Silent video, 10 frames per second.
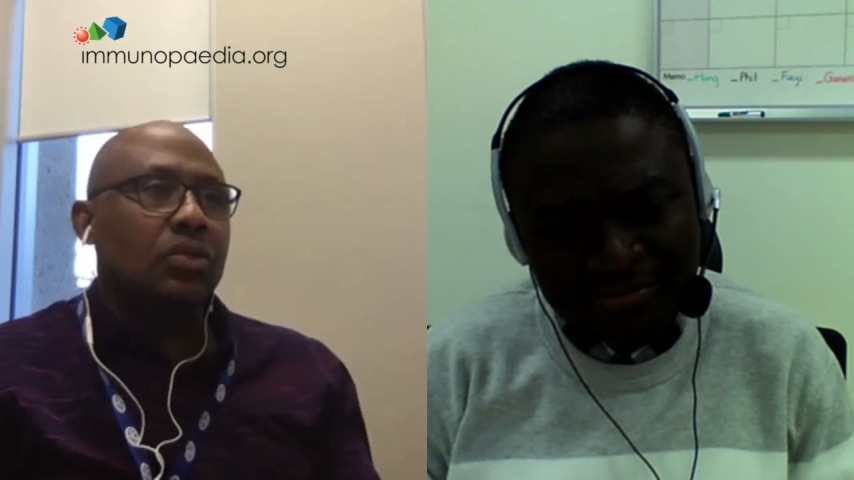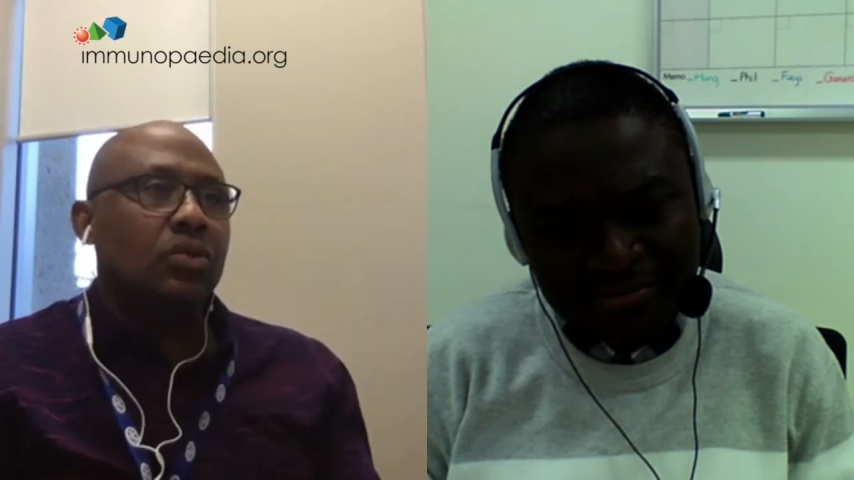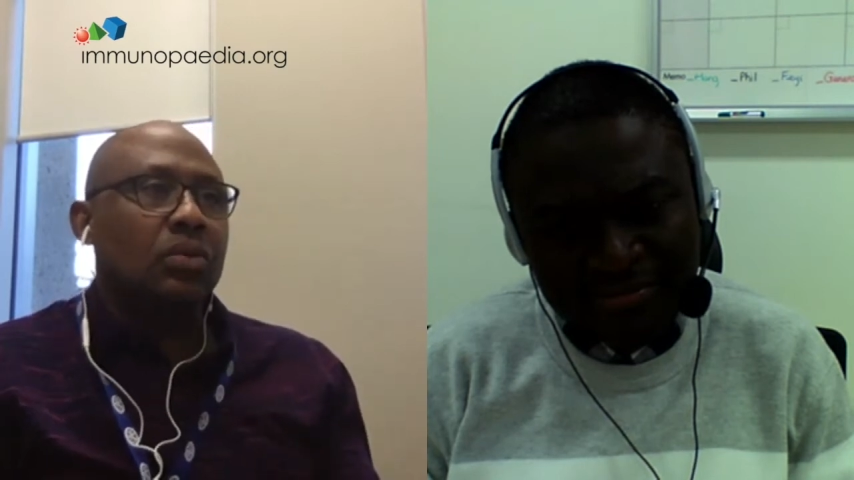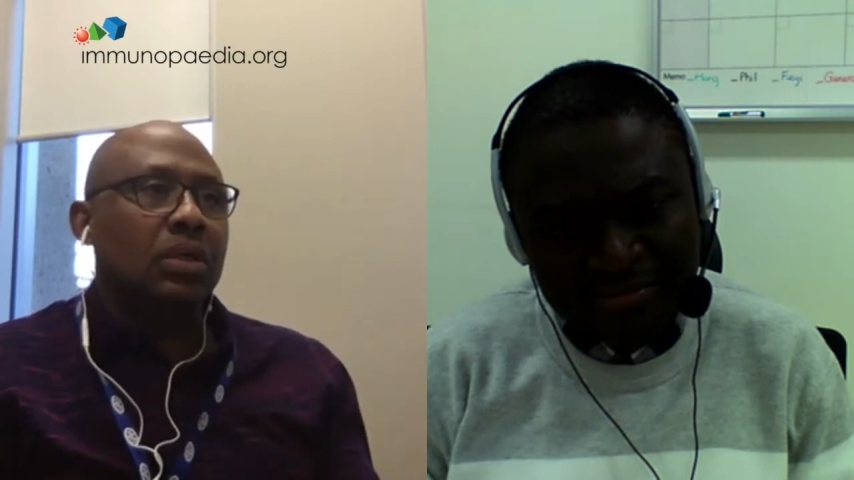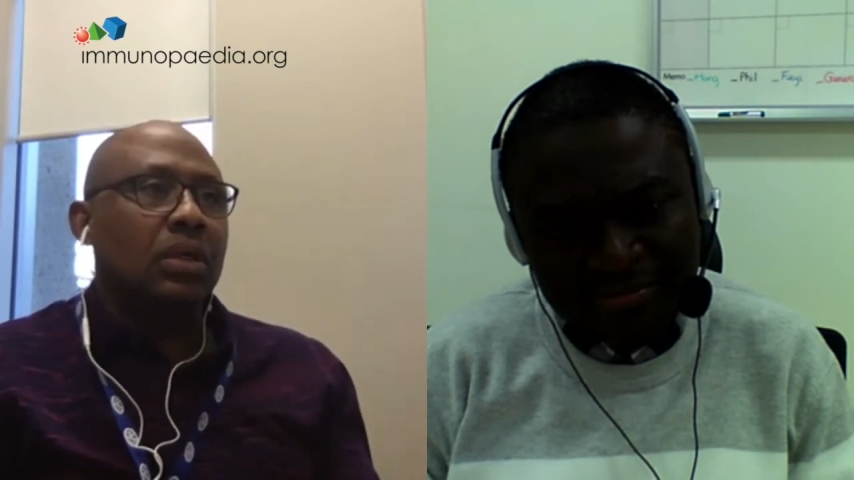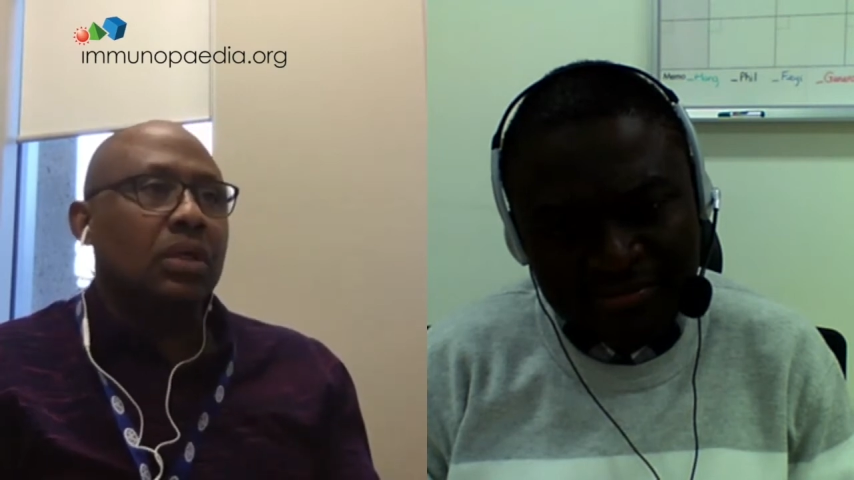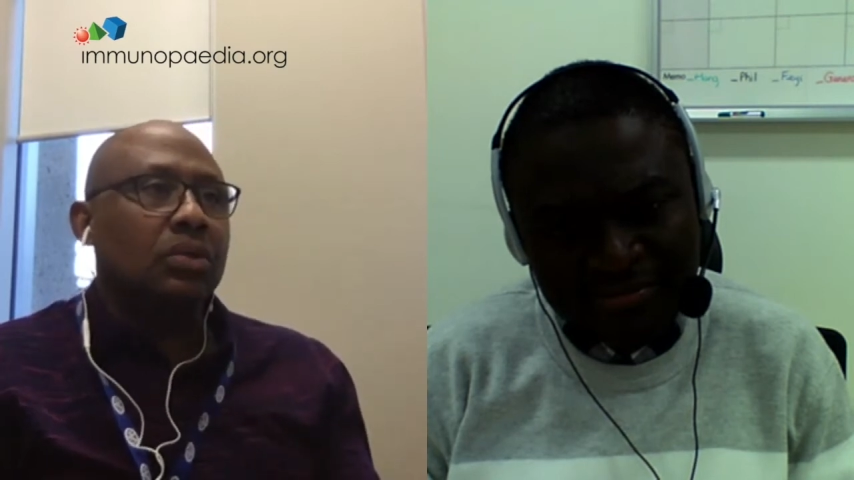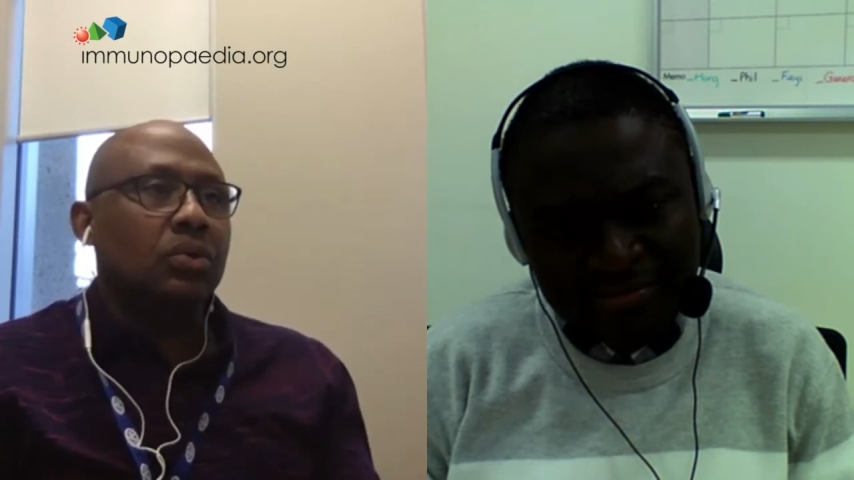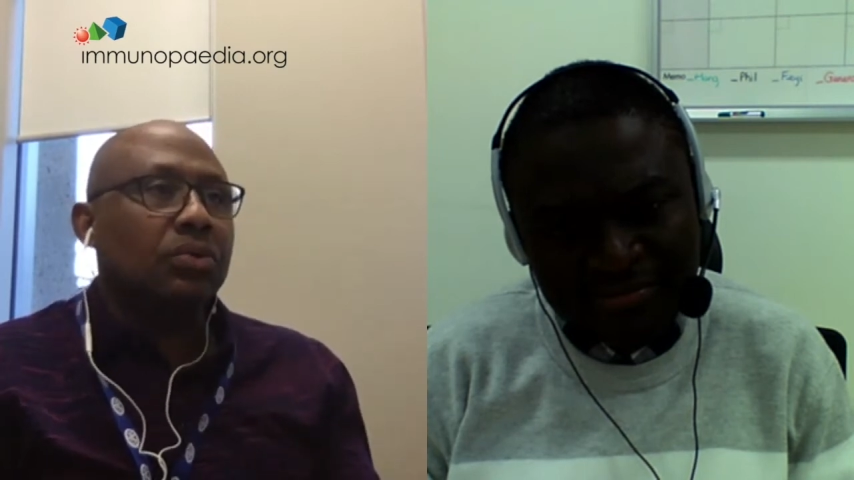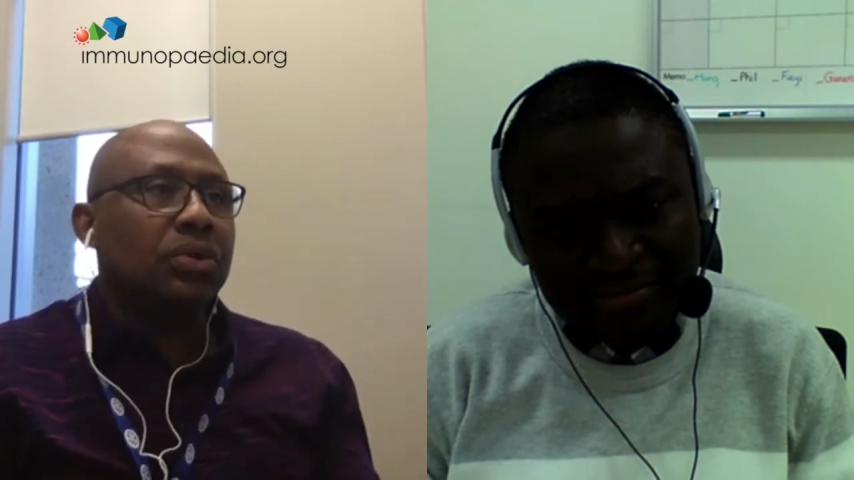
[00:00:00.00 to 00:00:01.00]
to the
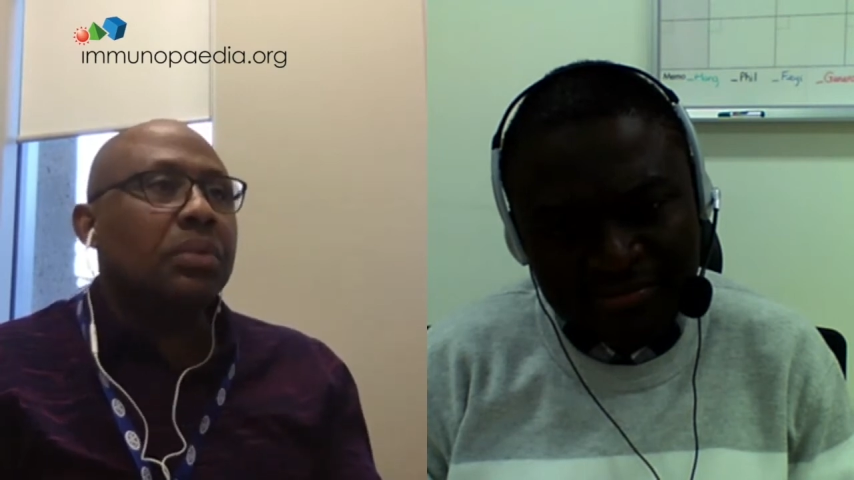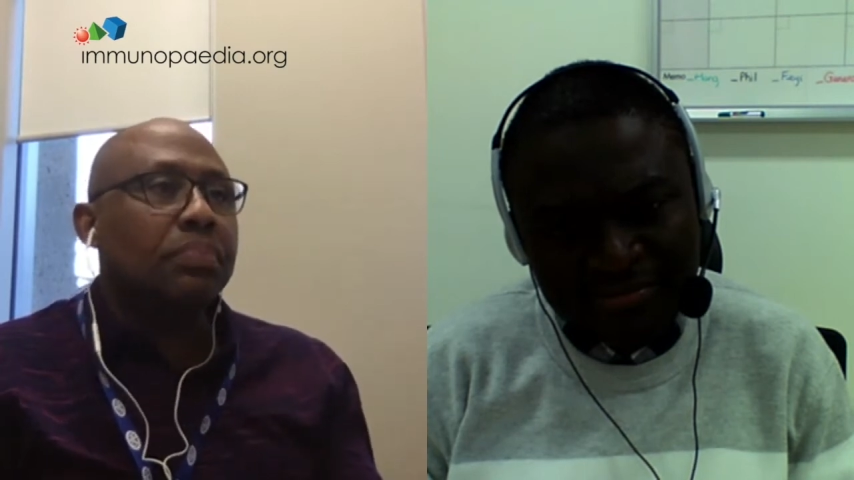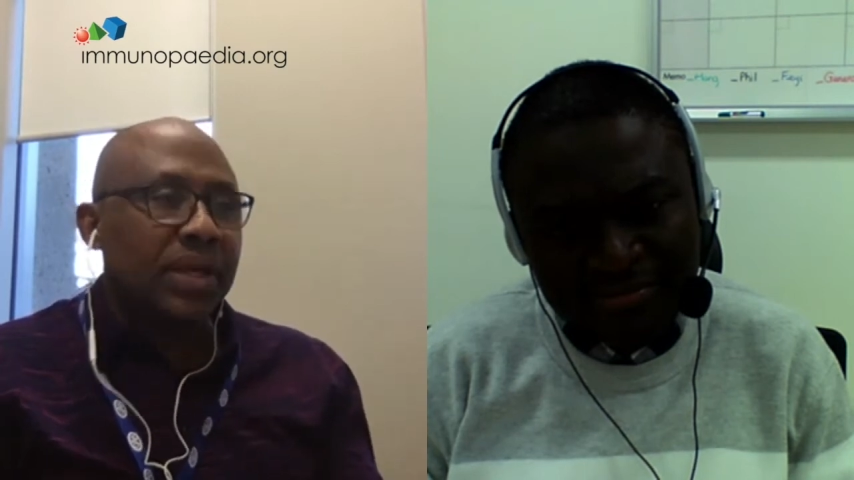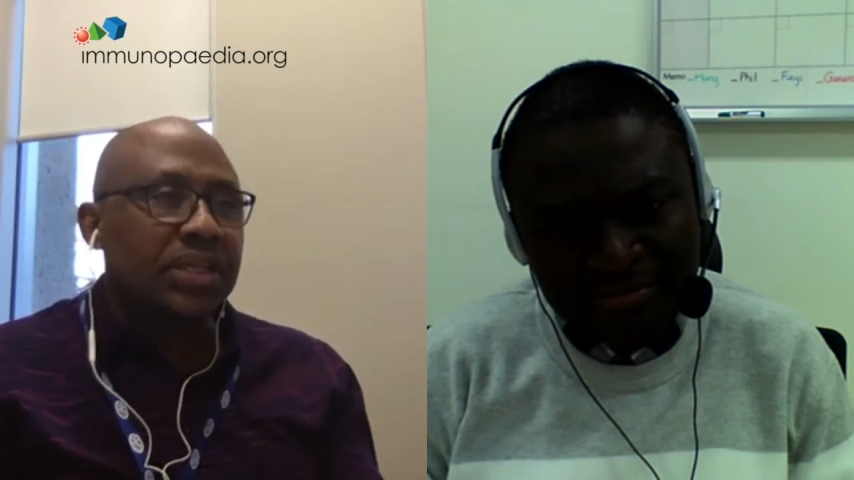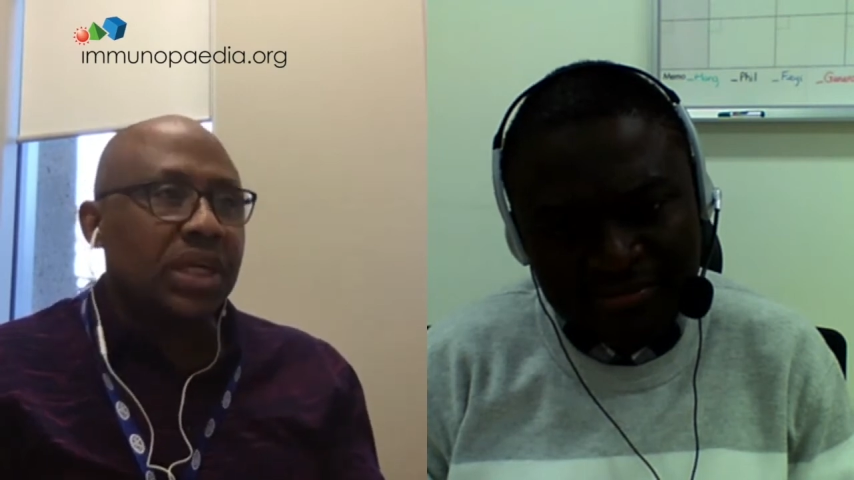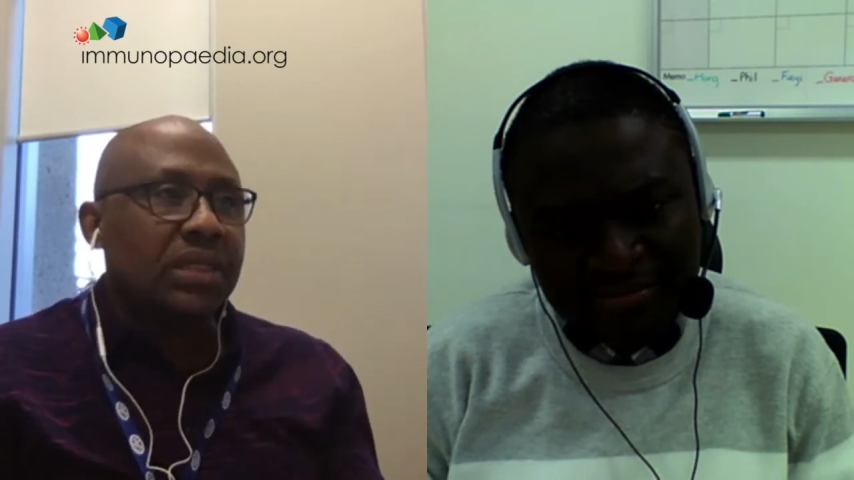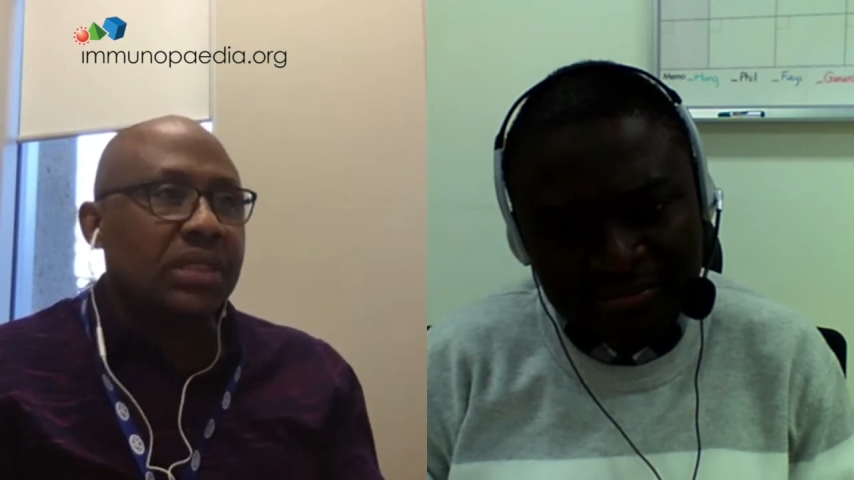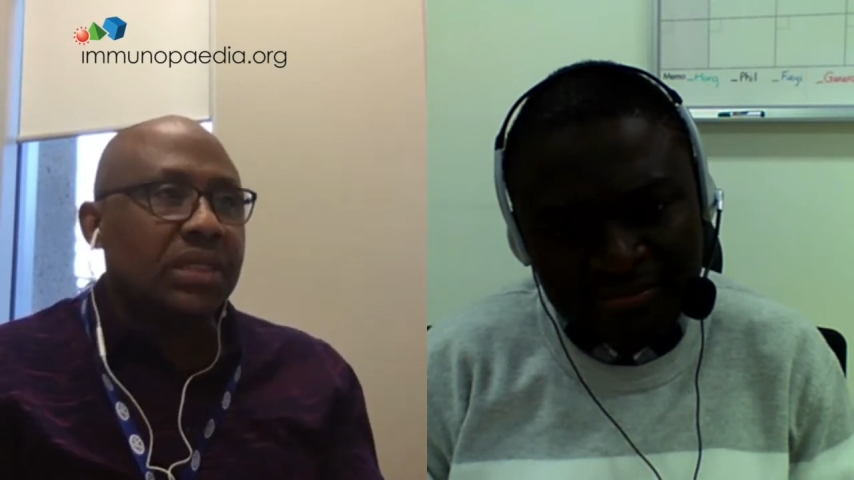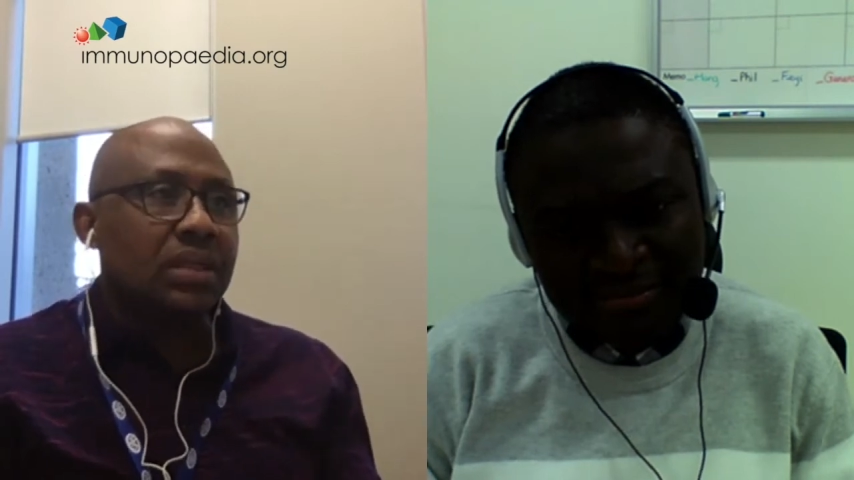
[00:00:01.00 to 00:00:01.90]
to real patients